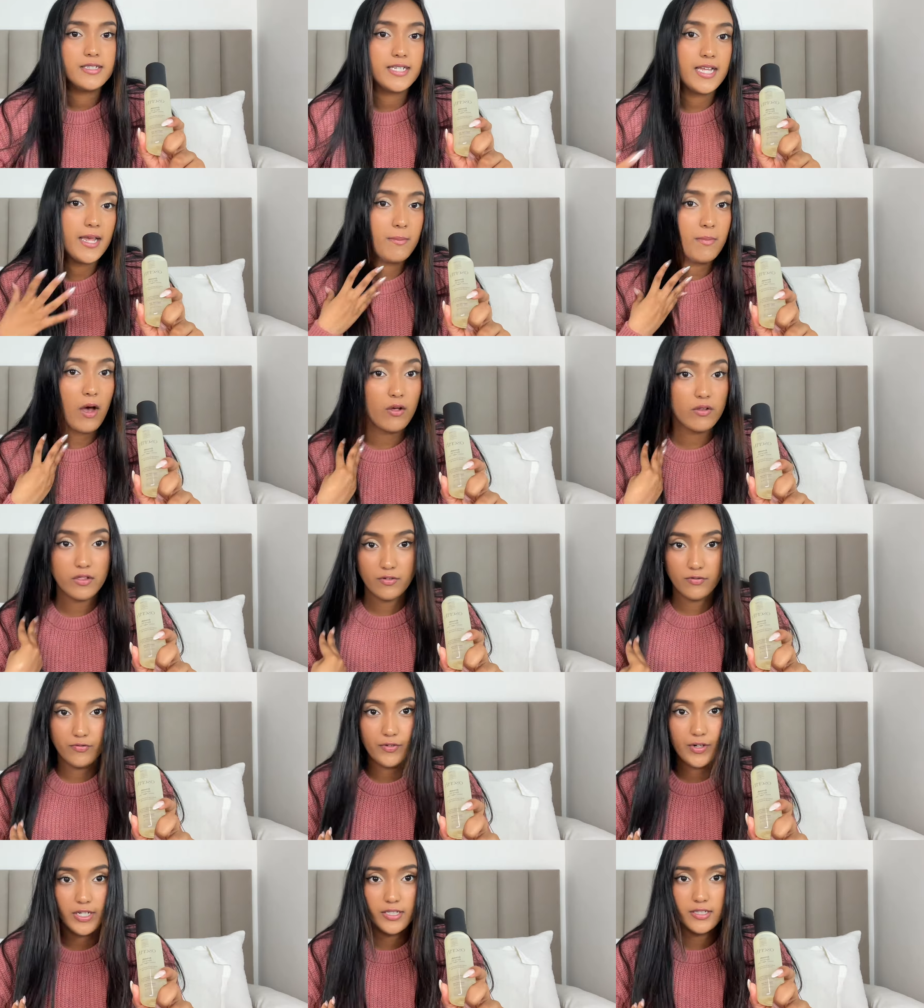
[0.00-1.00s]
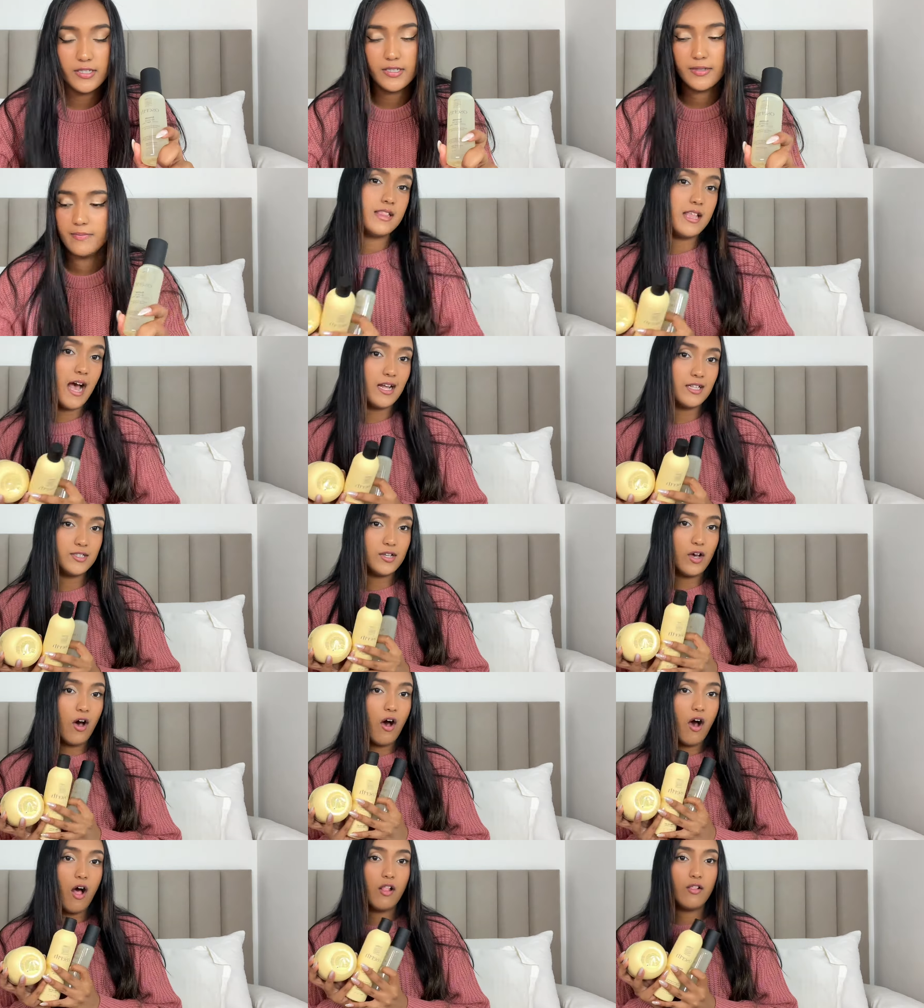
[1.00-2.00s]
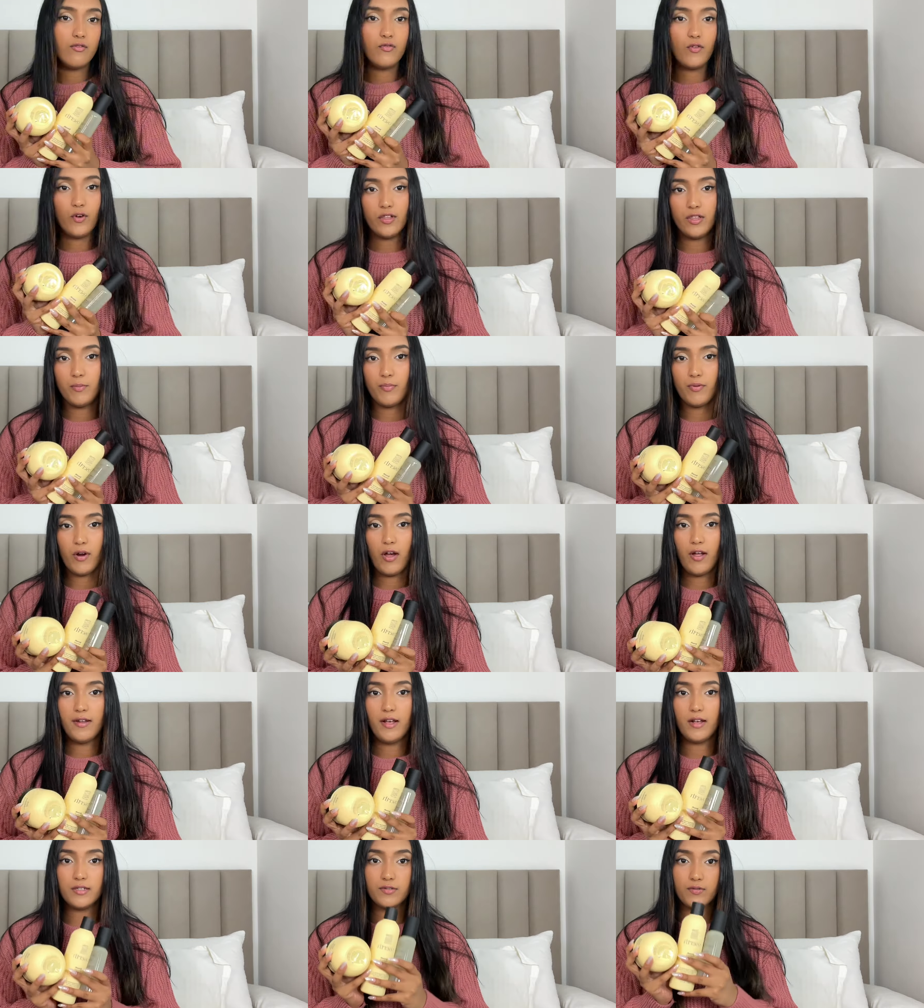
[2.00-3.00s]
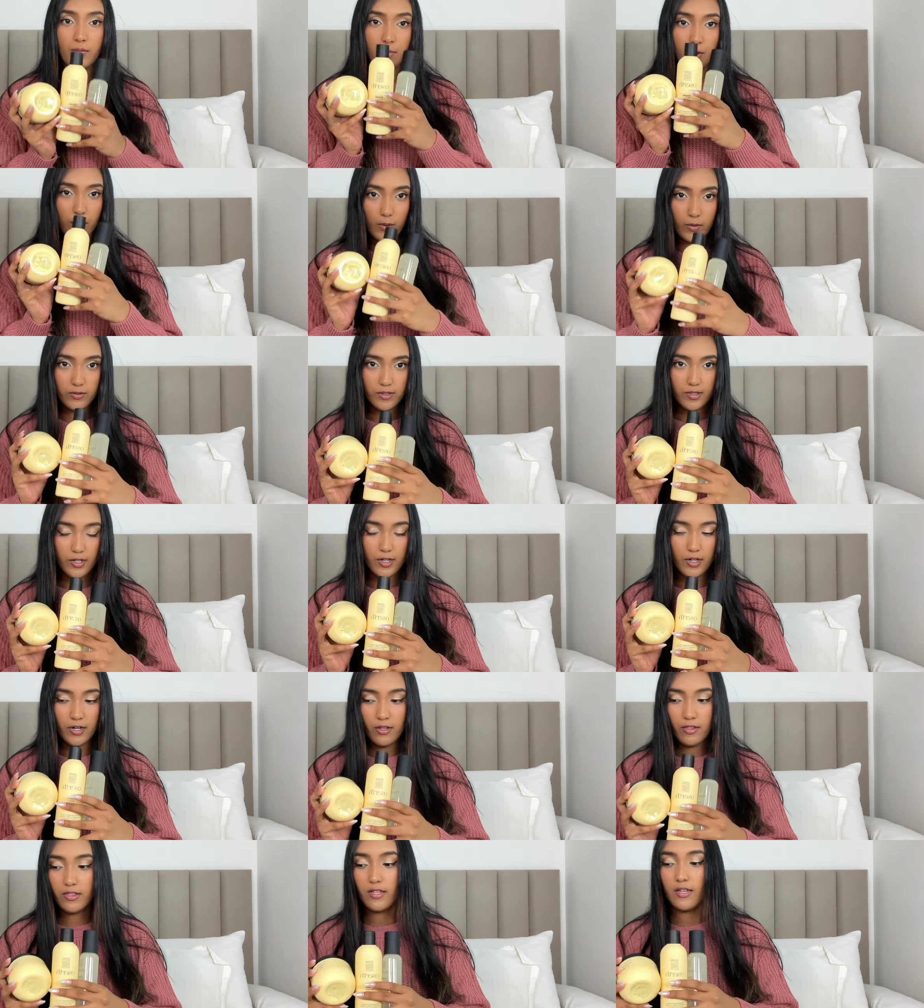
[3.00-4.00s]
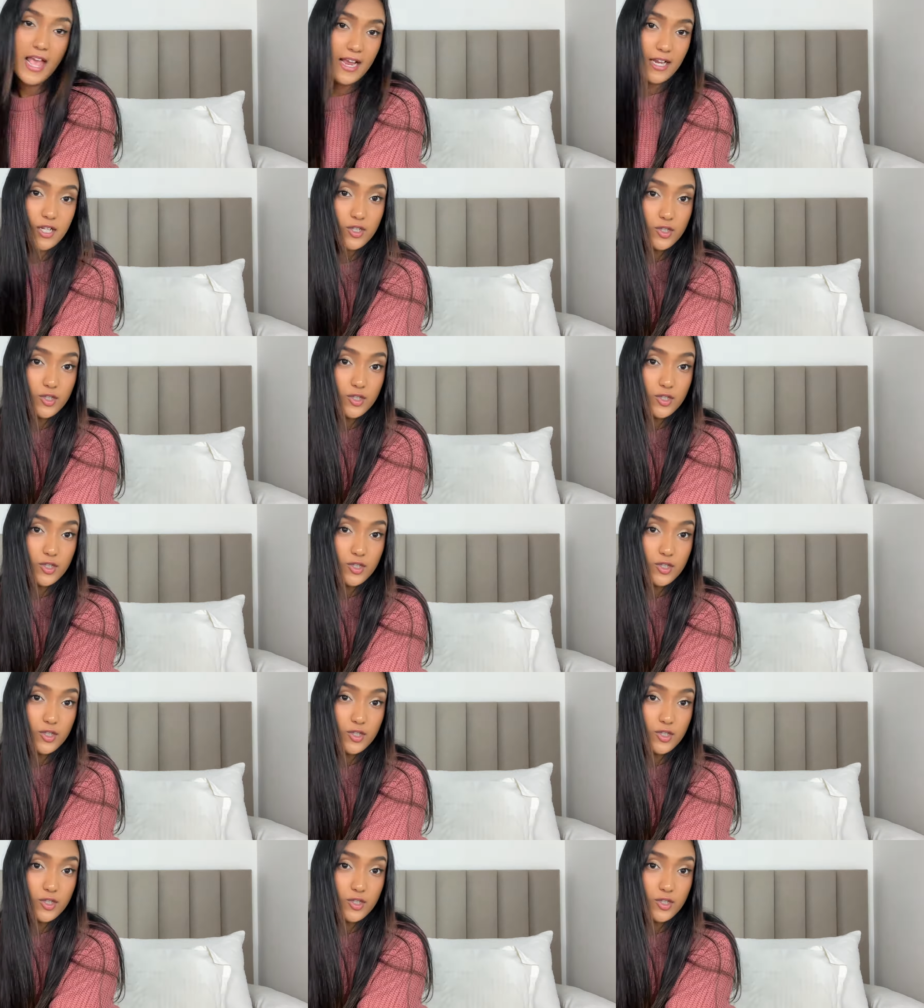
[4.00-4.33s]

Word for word: tame out the frizz that's all for the products from Oserth. thank you